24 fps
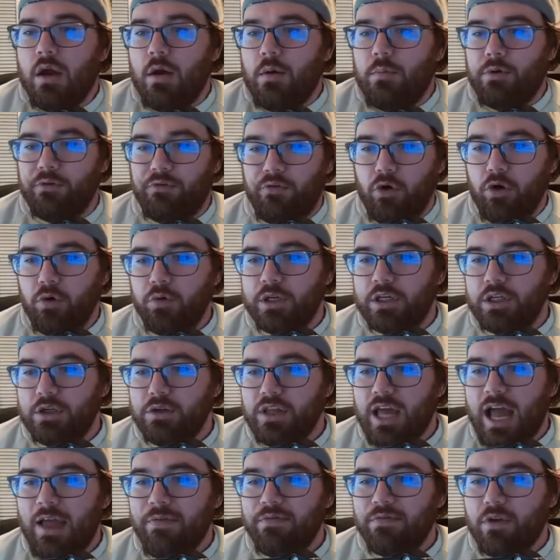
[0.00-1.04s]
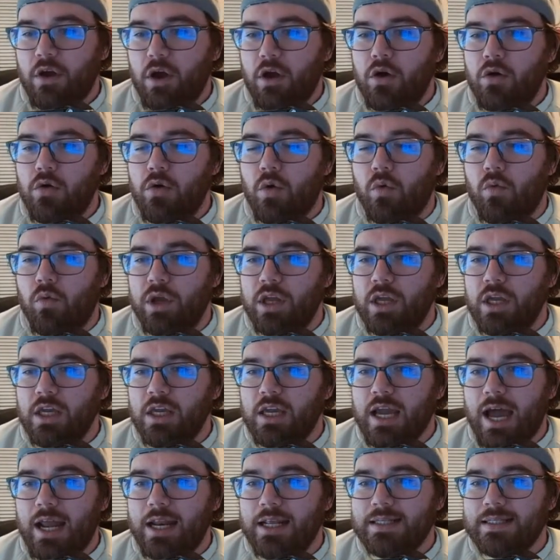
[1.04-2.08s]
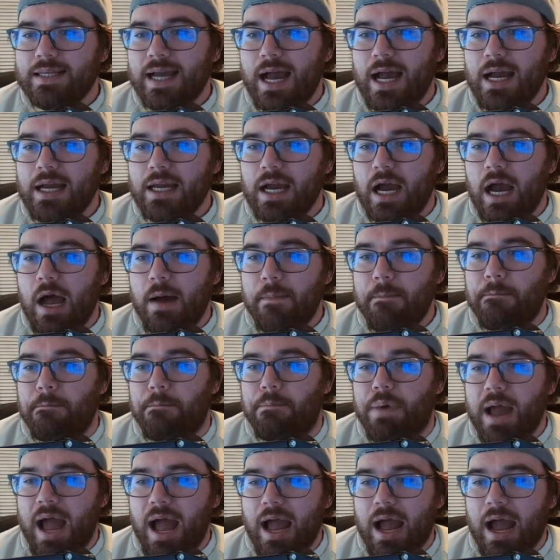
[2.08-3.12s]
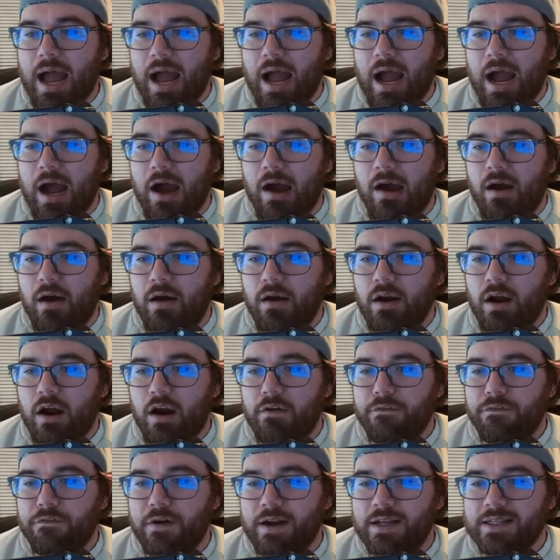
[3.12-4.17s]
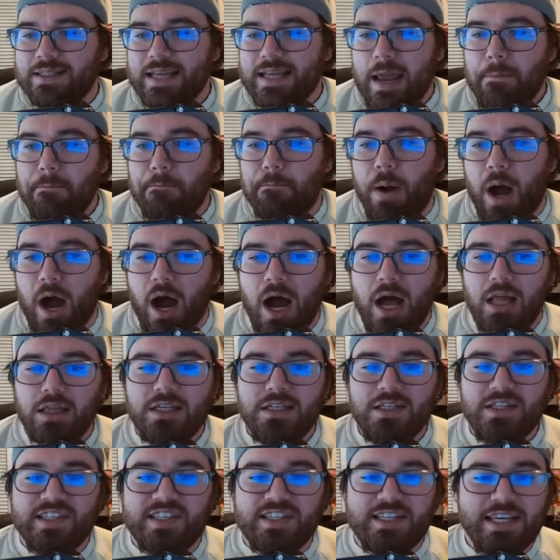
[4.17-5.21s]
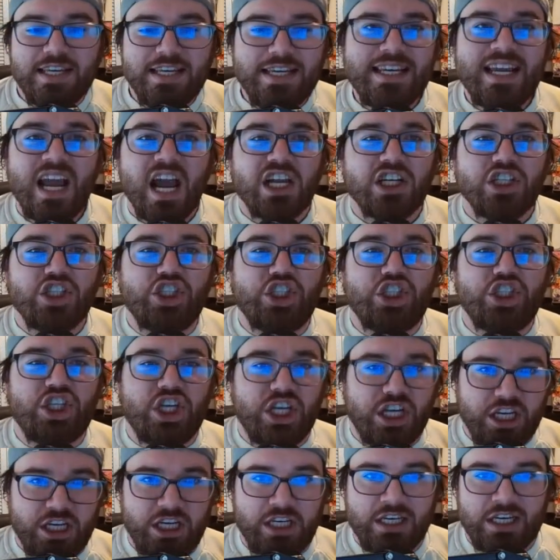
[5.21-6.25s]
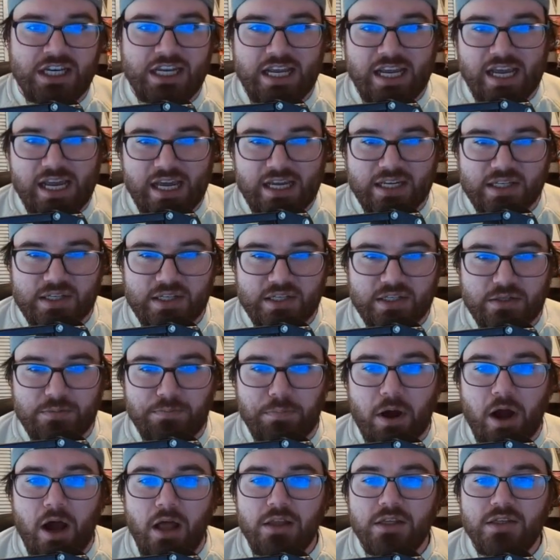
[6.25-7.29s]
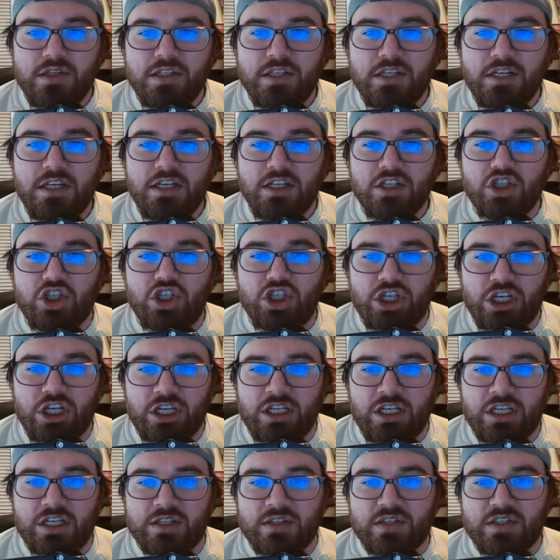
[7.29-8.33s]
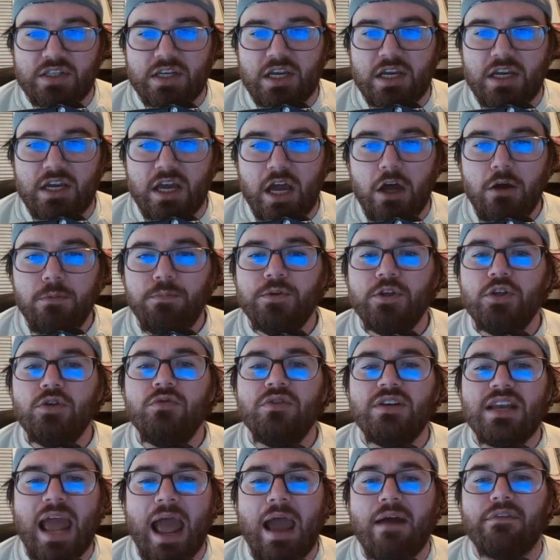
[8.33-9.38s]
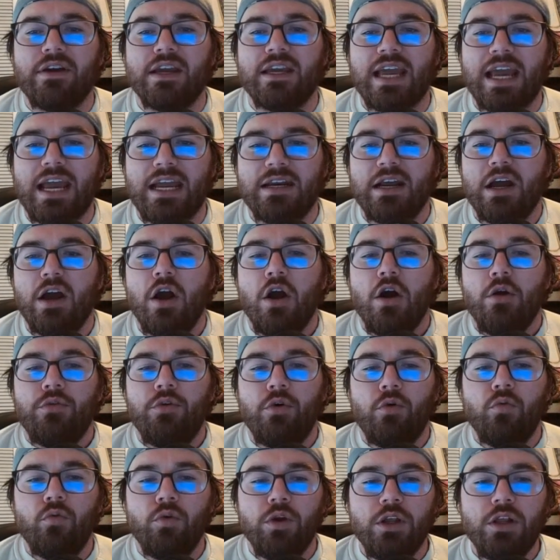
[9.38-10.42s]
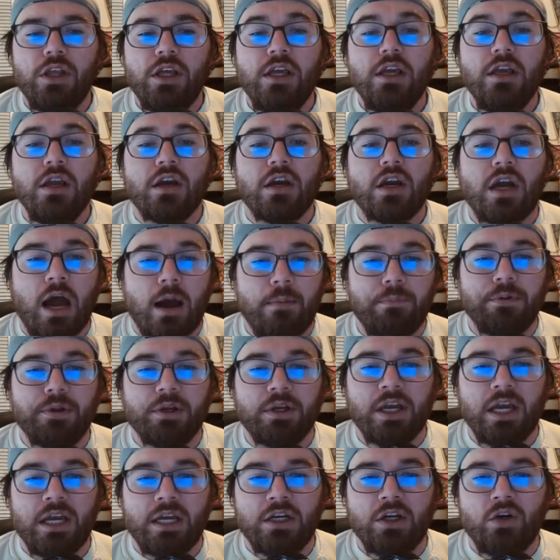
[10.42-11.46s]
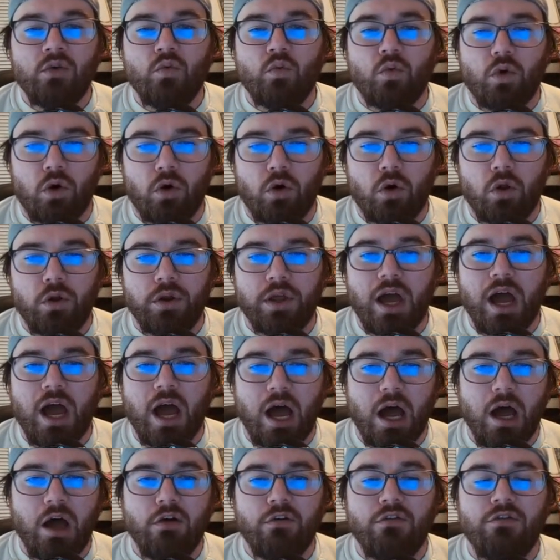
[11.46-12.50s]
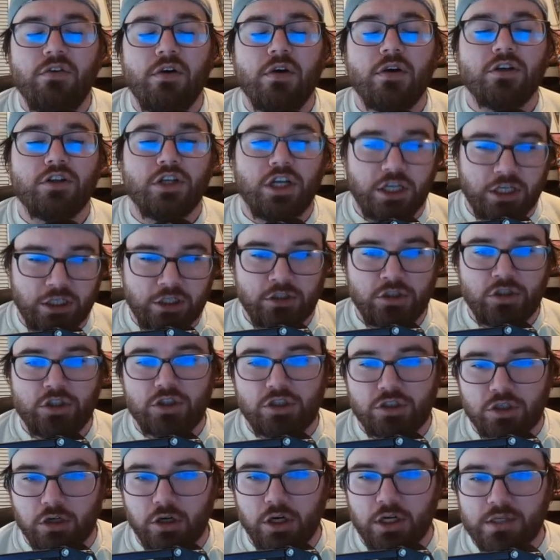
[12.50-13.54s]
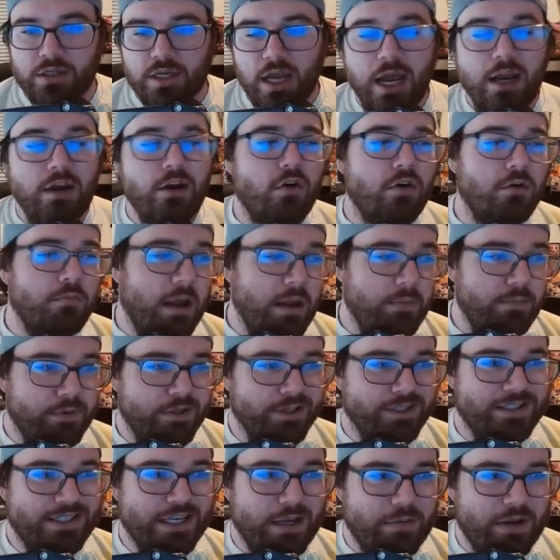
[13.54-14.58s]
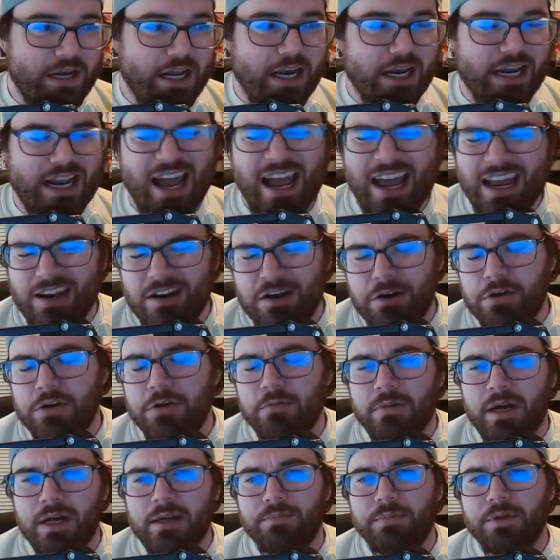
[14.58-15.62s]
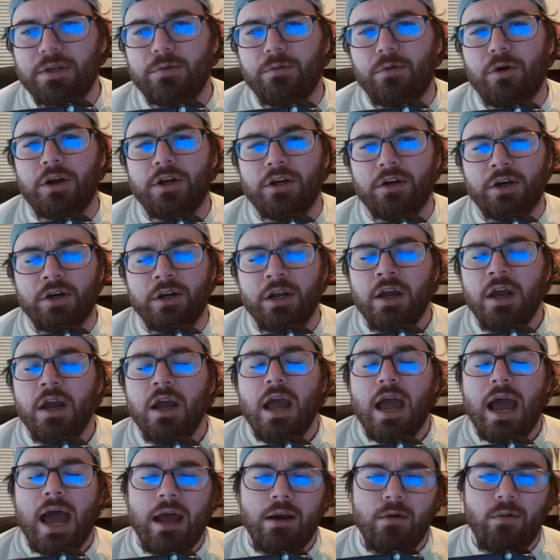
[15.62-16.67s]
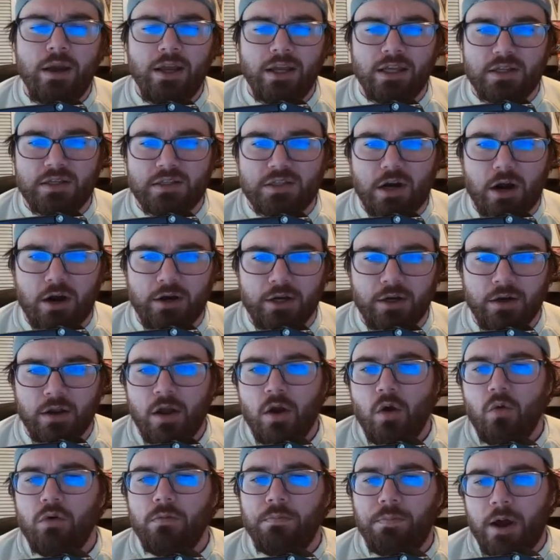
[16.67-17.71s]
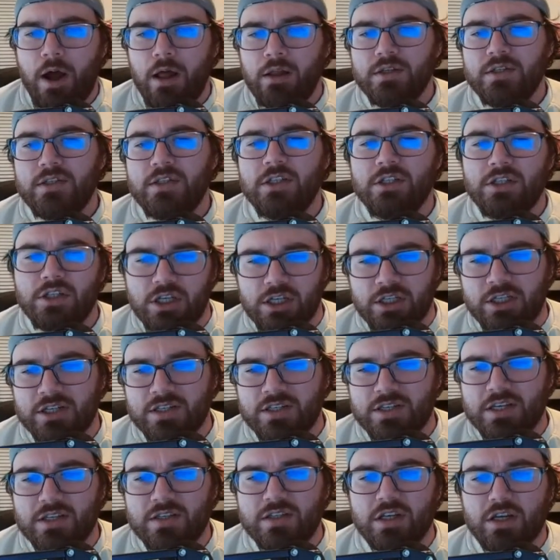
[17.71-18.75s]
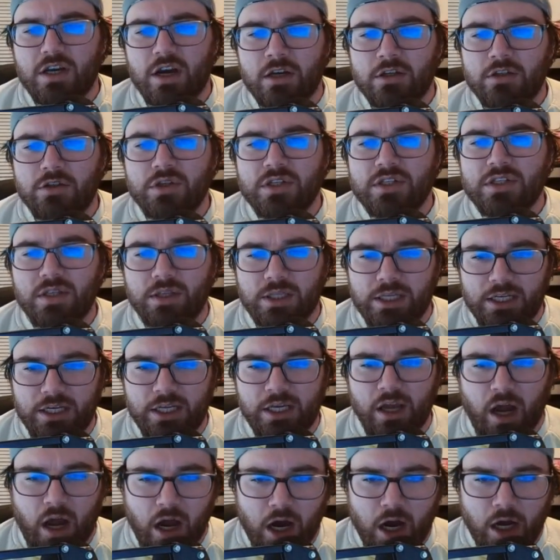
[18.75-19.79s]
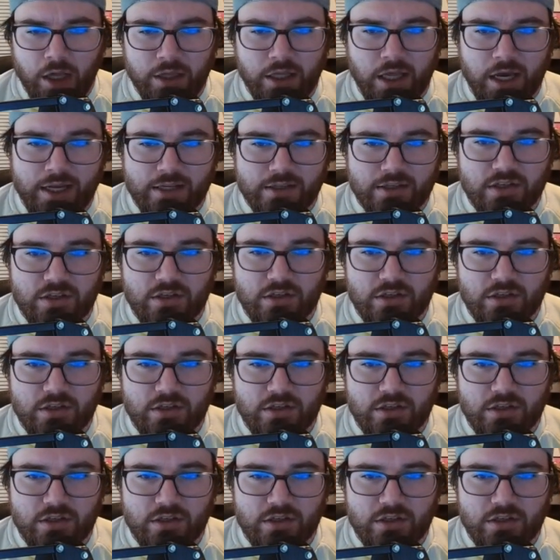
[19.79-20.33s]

Before we do that, though, we got to talk about our friends at Policygenius. Policygenius helps you navigate the really complicated world of insurance. I know it might be intimidating. I know you might be wondering, how do I get started? Well, Policygenius is the country's leading online